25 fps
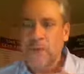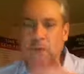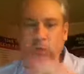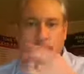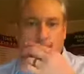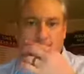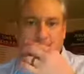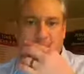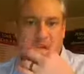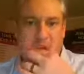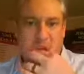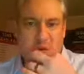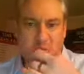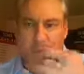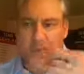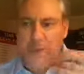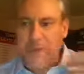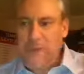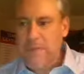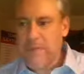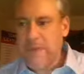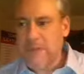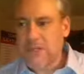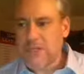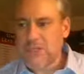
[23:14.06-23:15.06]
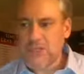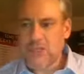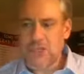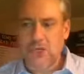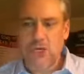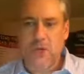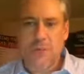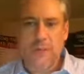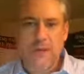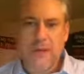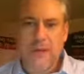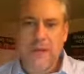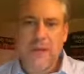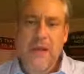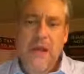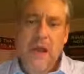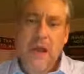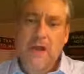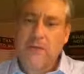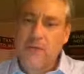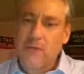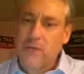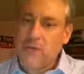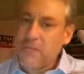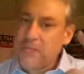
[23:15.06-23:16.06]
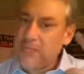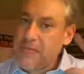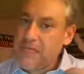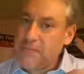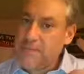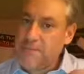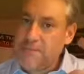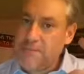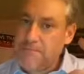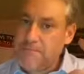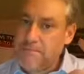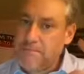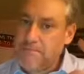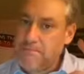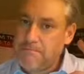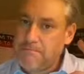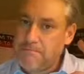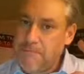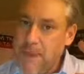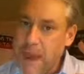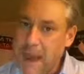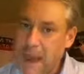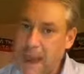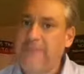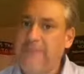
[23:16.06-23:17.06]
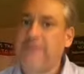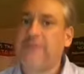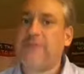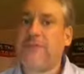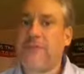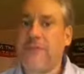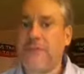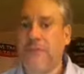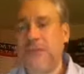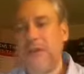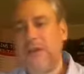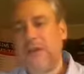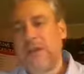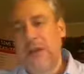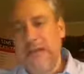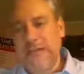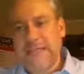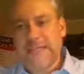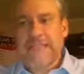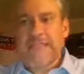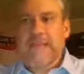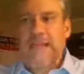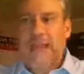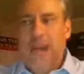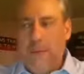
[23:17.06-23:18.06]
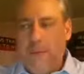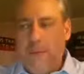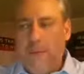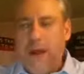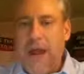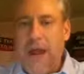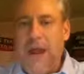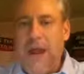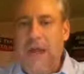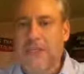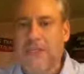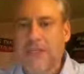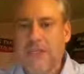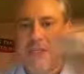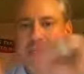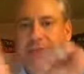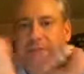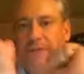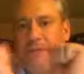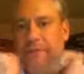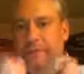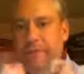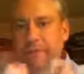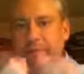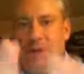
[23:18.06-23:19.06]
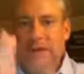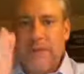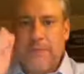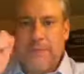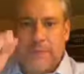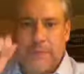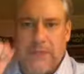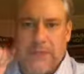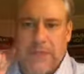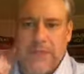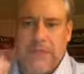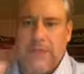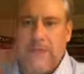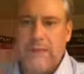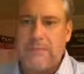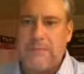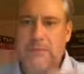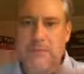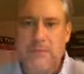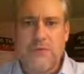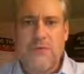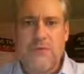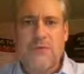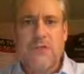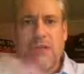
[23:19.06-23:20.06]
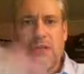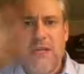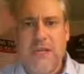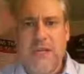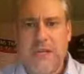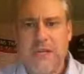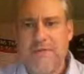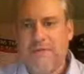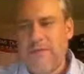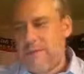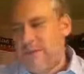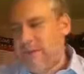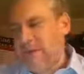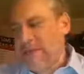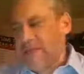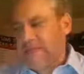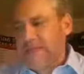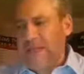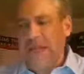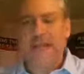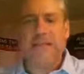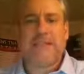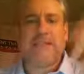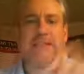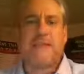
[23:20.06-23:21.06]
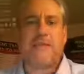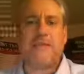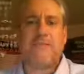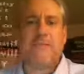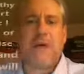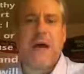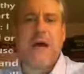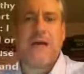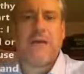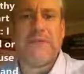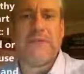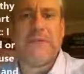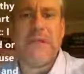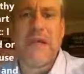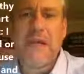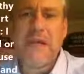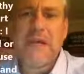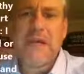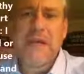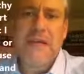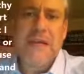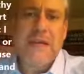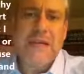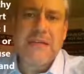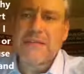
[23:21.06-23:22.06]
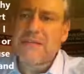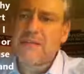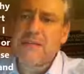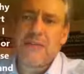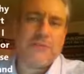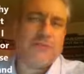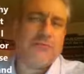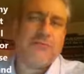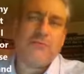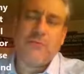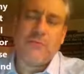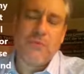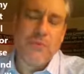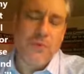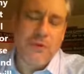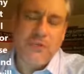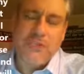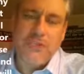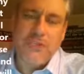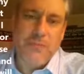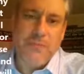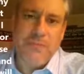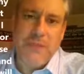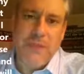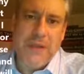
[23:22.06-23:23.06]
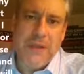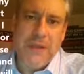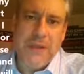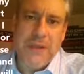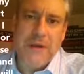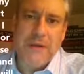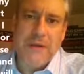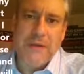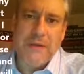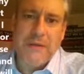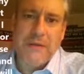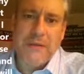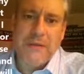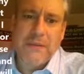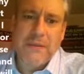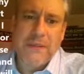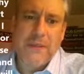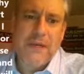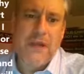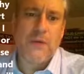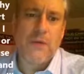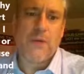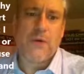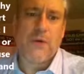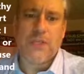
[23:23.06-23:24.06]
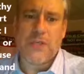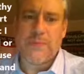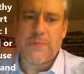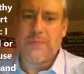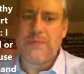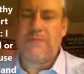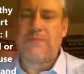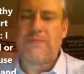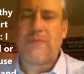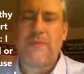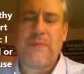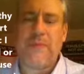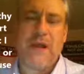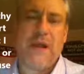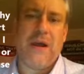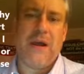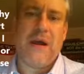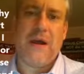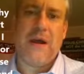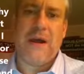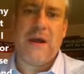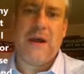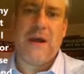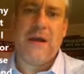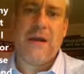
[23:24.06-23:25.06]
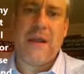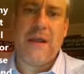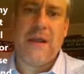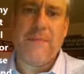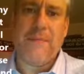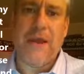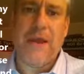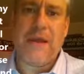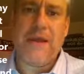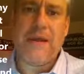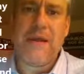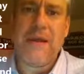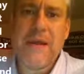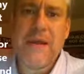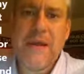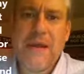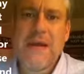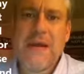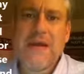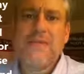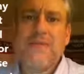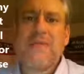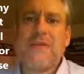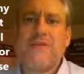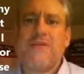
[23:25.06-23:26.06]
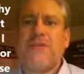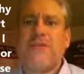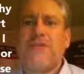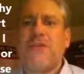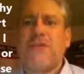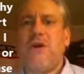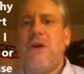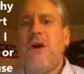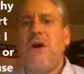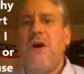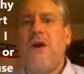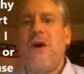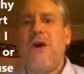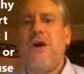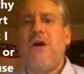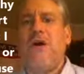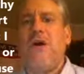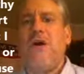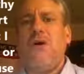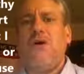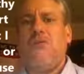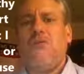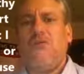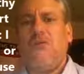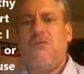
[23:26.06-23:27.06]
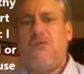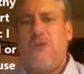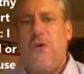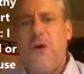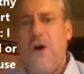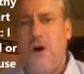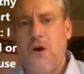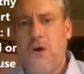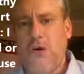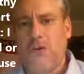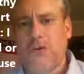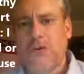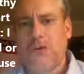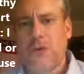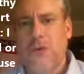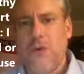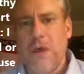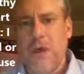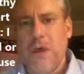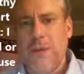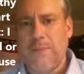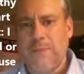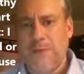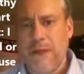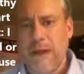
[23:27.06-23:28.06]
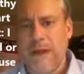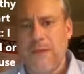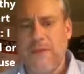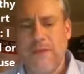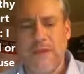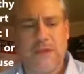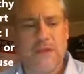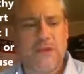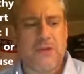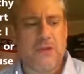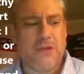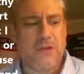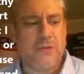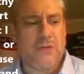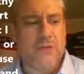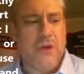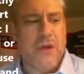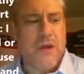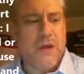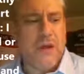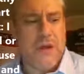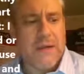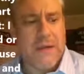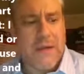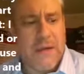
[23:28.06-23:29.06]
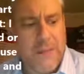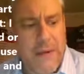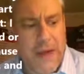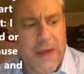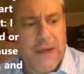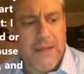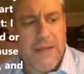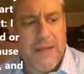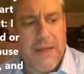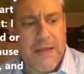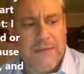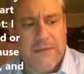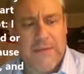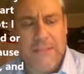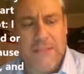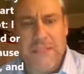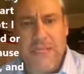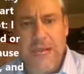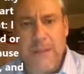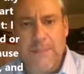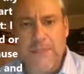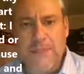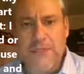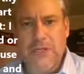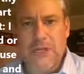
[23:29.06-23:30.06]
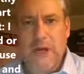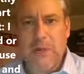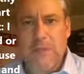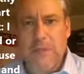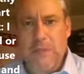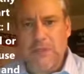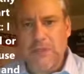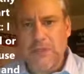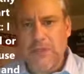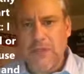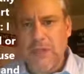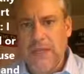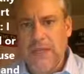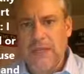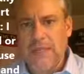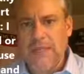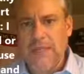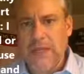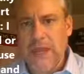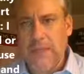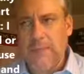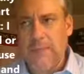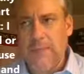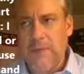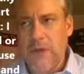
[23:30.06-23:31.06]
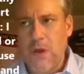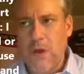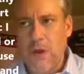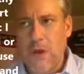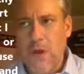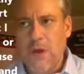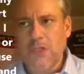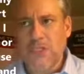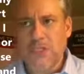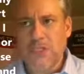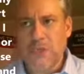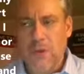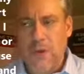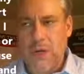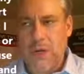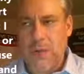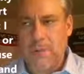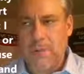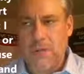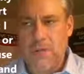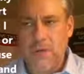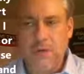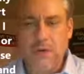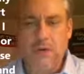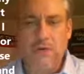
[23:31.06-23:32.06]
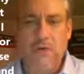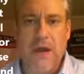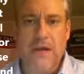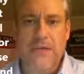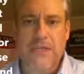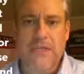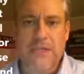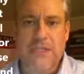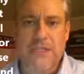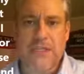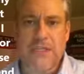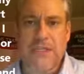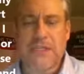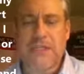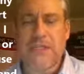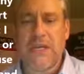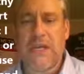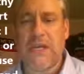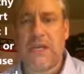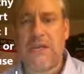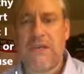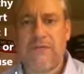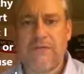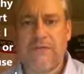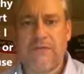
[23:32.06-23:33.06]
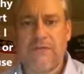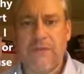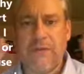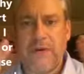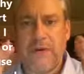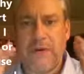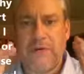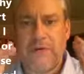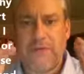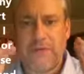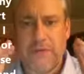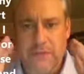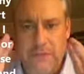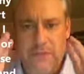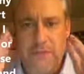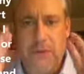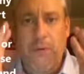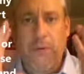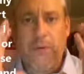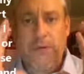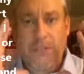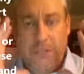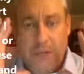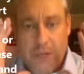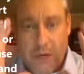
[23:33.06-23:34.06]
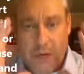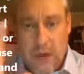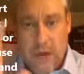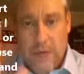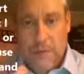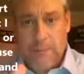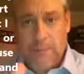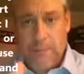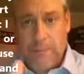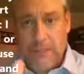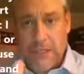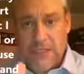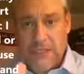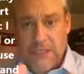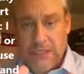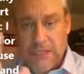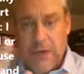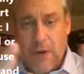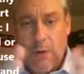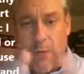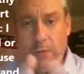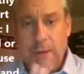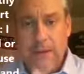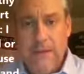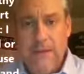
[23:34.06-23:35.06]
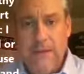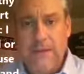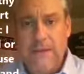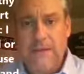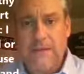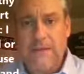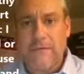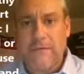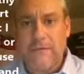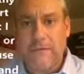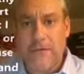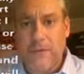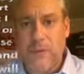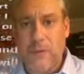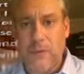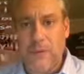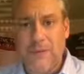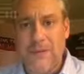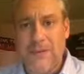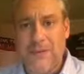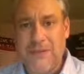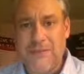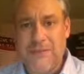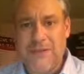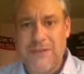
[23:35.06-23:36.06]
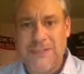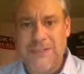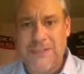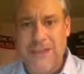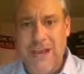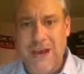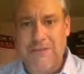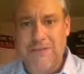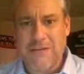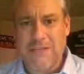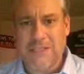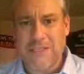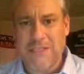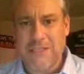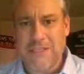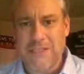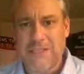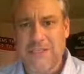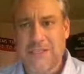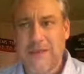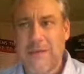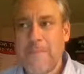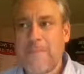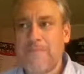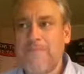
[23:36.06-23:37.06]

22 minute mixed sermon. Of course, that's after the lights, camera, and action of everybody playing the music and everybody's dancing around. There's no true worship there. They're not worshiping from their heart. Amen. This is all fall. So I pray that you come out of that deception. I'll put the links down below also on imputed righteousness. And if, uh, first of all, I want to say God bless the obedient. If you don't believe in these heresies